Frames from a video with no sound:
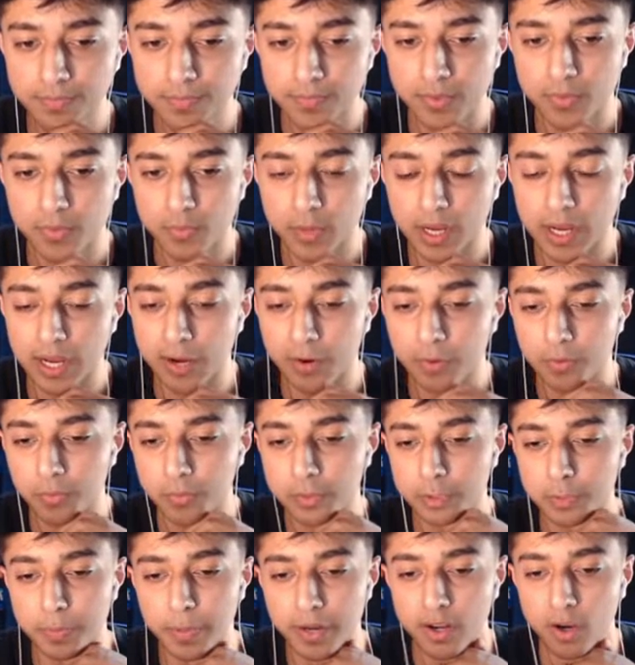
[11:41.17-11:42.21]
Wow, we
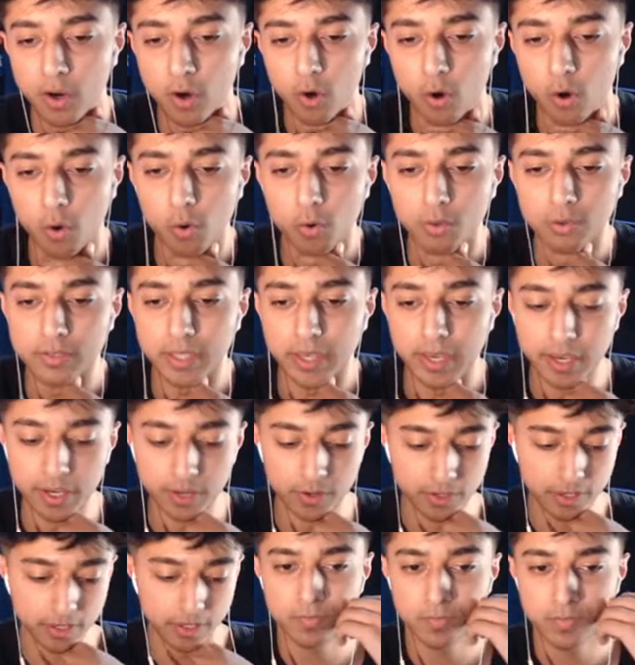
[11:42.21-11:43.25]
spent a whole day
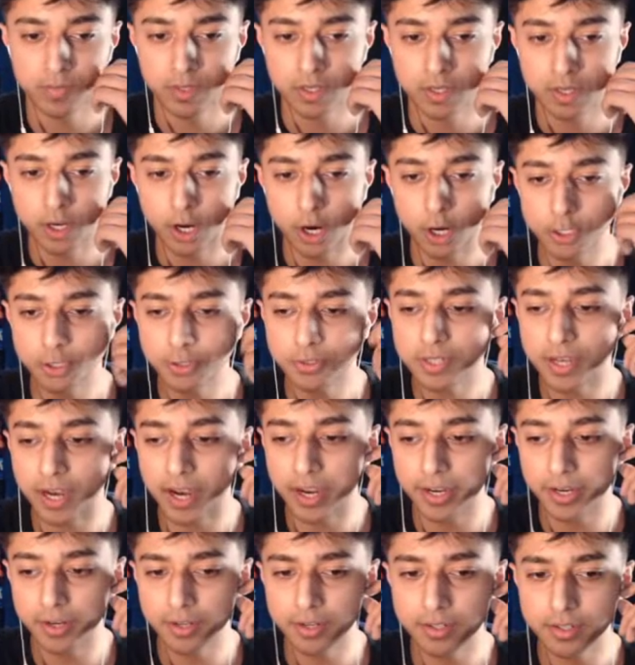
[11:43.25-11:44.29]
on this. Aren't you
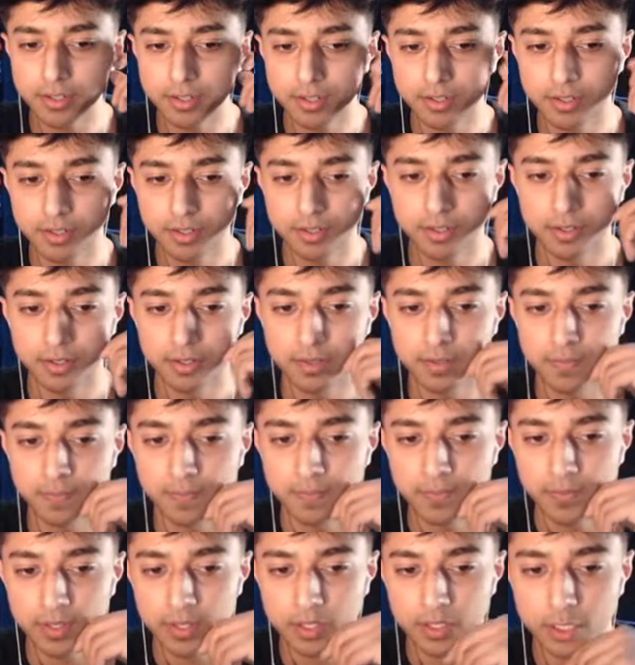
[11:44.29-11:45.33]
tired?
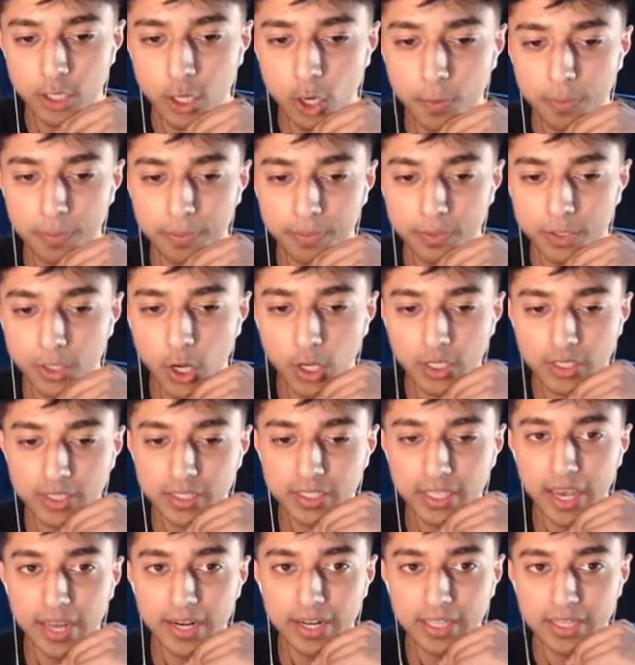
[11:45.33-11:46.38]
Nope, not
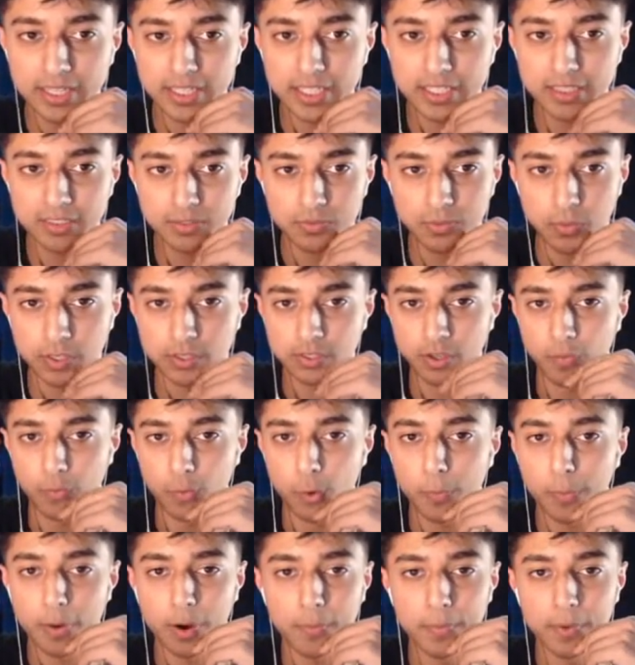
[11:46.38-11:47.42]
yet at least. Well, he's a
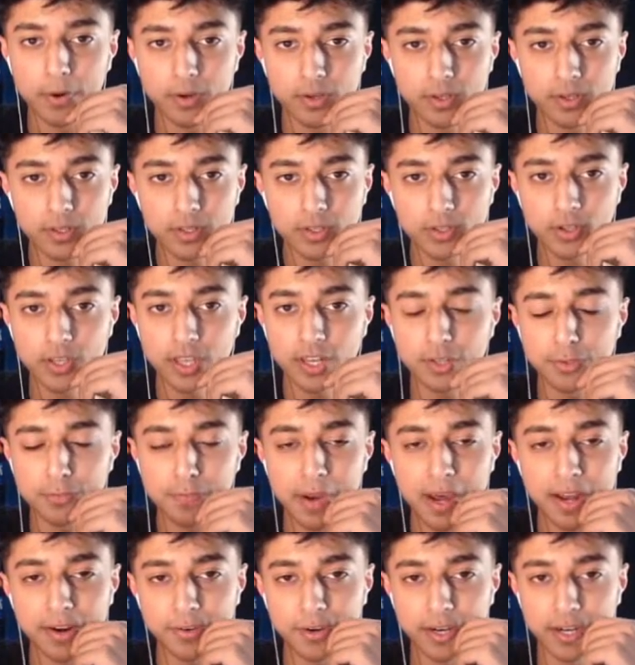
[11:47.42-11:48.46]
robot, bro. Look at his
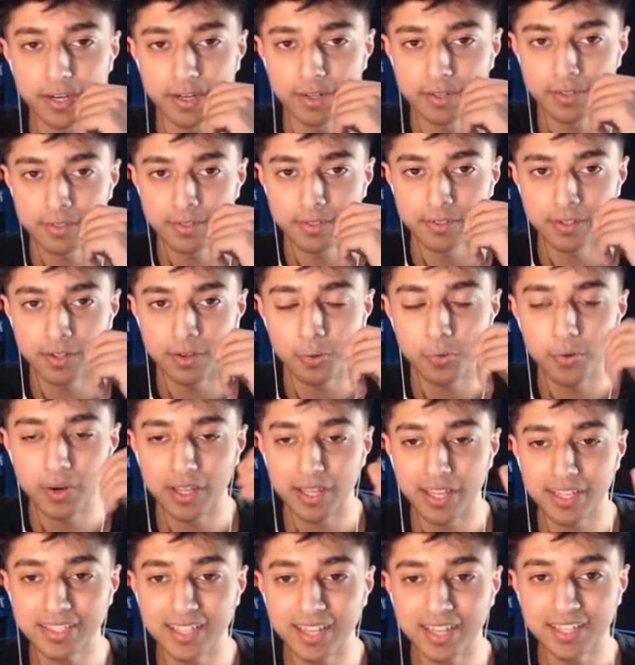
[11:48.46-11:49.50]
battery. Oh, I
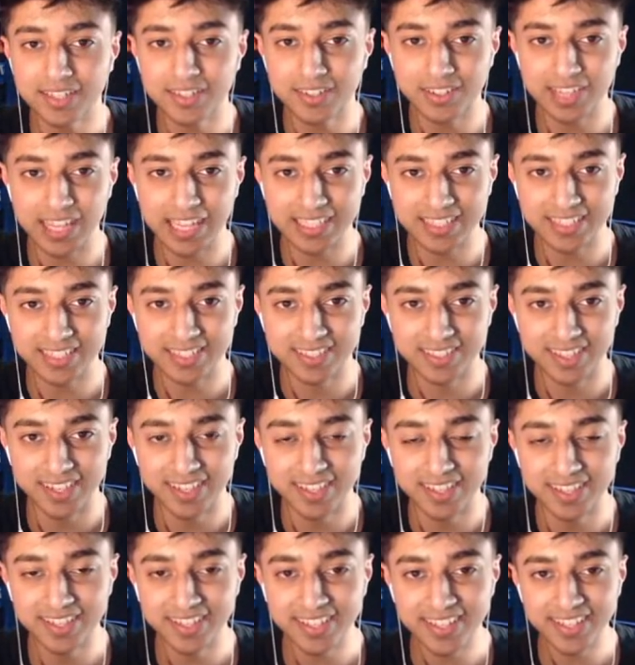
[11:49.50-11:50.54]
like that little like design.
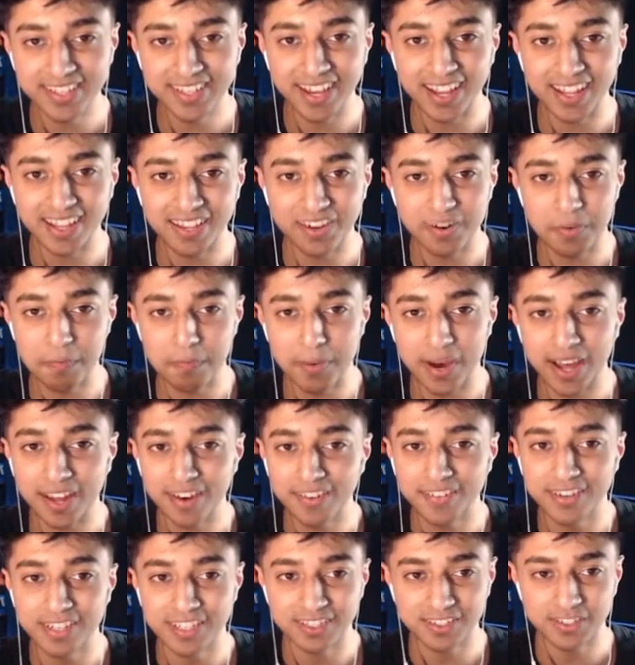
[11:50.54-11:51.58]
Look at that little
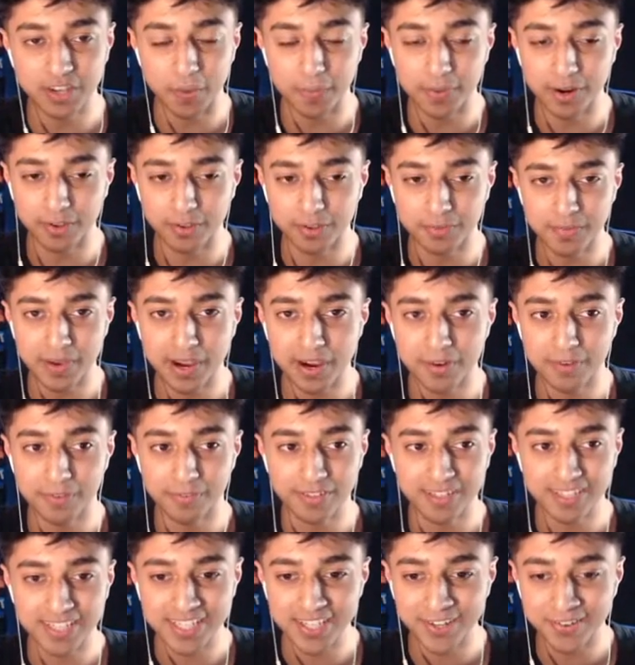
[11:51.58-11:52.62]
battery just coming out of his mouth.
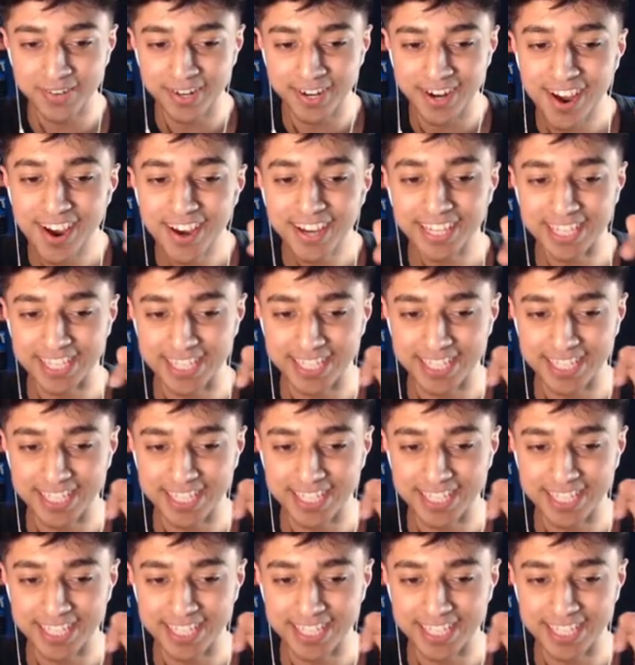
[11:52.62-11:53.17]
It's so nice.